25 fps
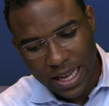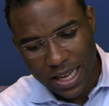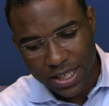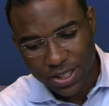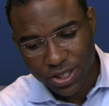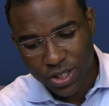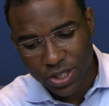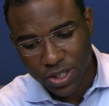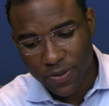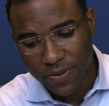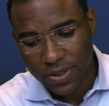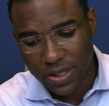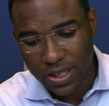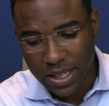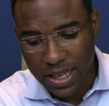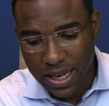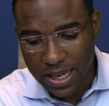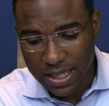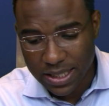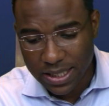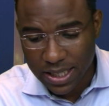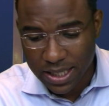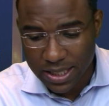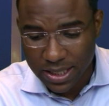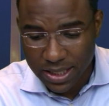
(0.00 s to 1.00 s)
a
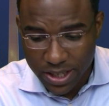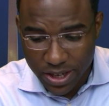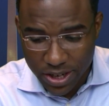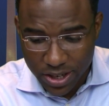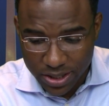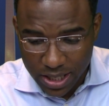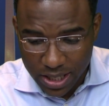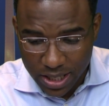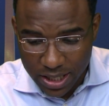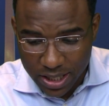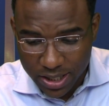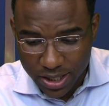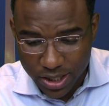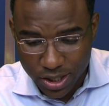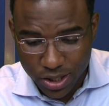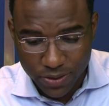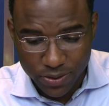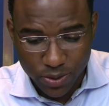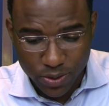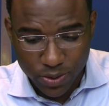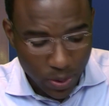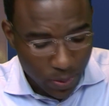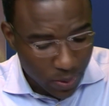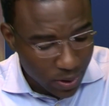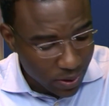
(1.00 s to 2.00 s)
60-year sentence. He
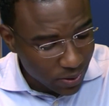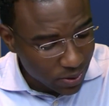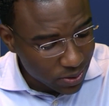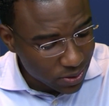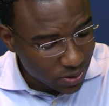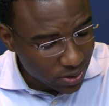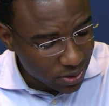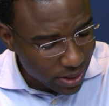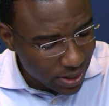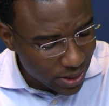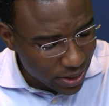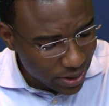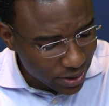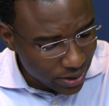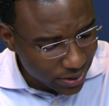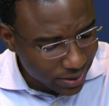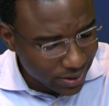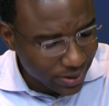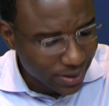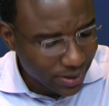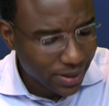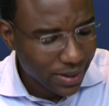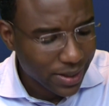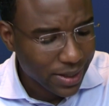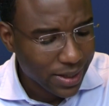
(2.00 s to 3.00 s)
served 21 of those
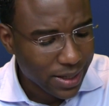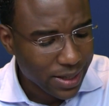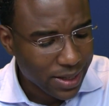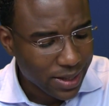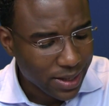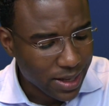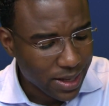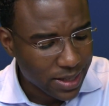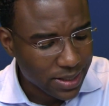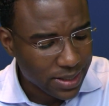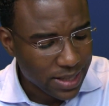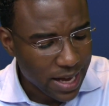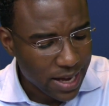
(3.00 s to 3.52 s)
years, this,